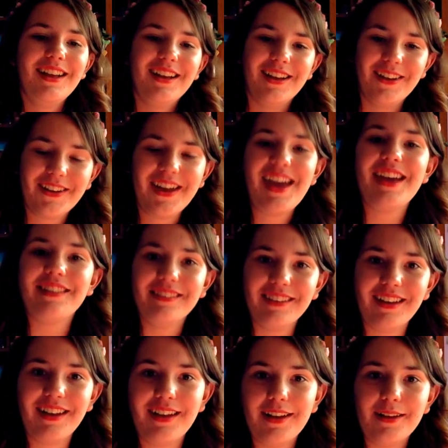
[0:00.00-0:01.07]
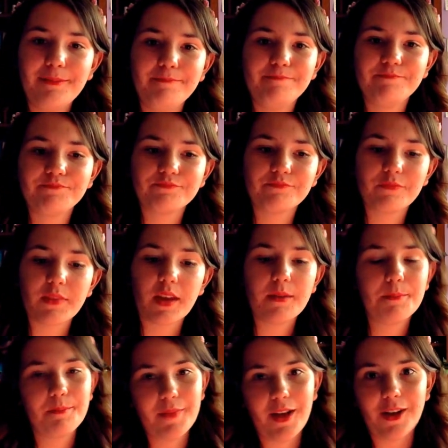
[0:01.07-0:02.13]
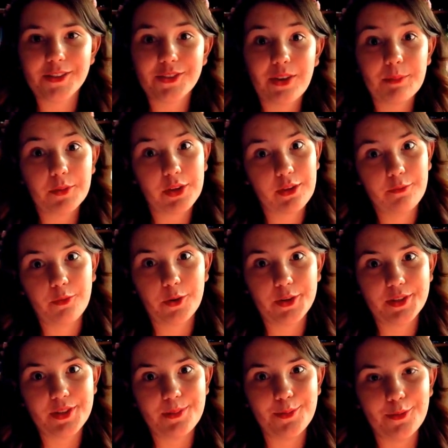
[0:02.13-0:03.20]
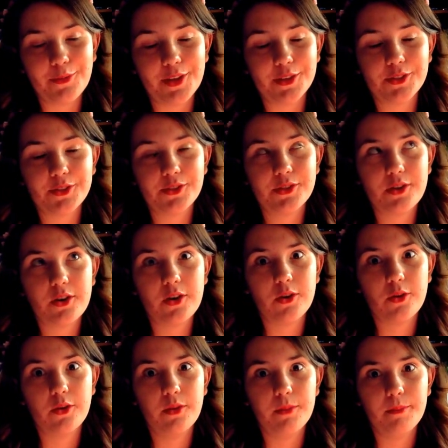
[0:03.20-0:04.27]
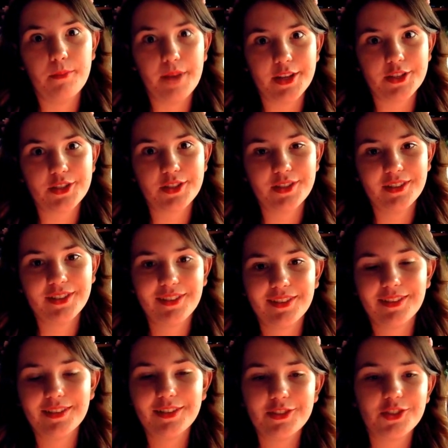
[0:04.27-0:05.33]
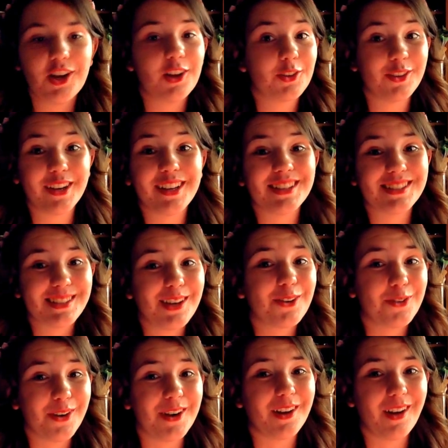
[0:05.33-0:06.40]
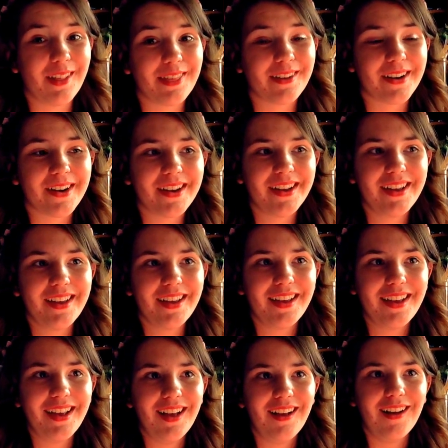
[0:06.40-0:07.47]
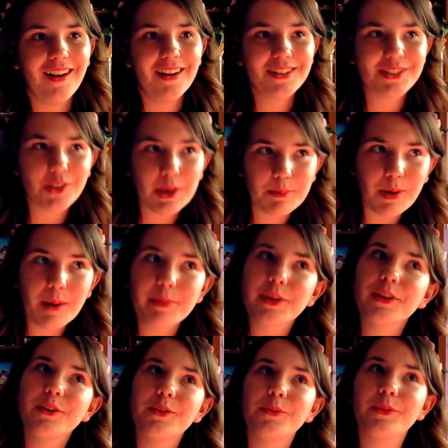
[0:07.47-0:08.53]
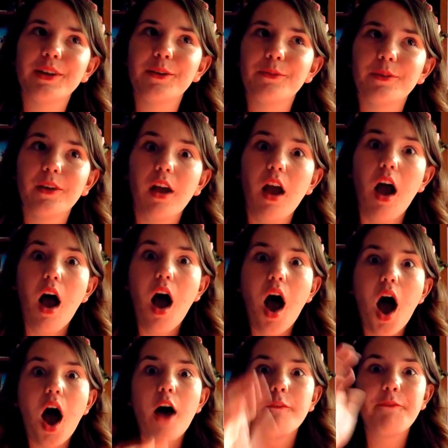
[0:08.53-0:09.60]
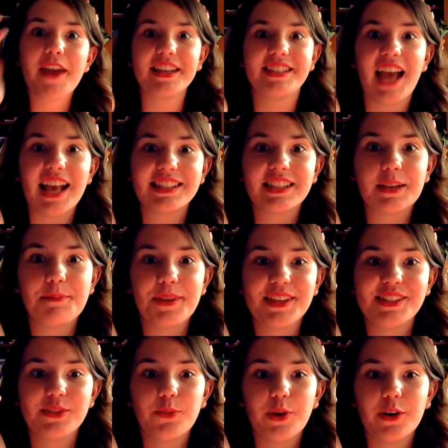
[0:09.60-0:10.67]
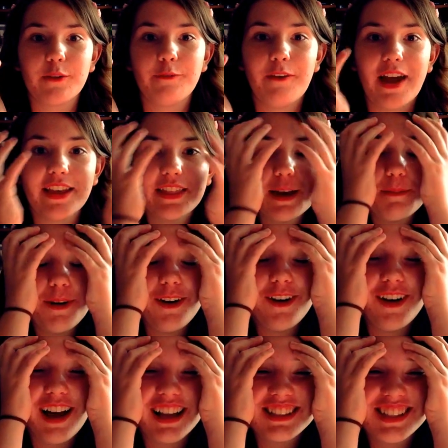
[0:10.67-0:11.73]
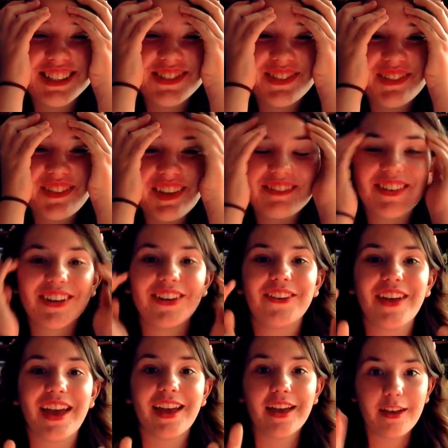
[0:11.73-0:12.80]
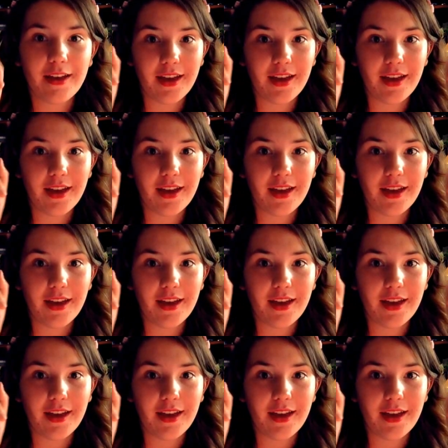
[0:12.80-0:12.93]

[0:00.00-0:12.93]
Okay, also I'm looking forward to the movie so much. John Green's a great author. Also, I'm probably gonna Fantastic Beasts and Where to Find Them. Oh, I just remembered. Okay.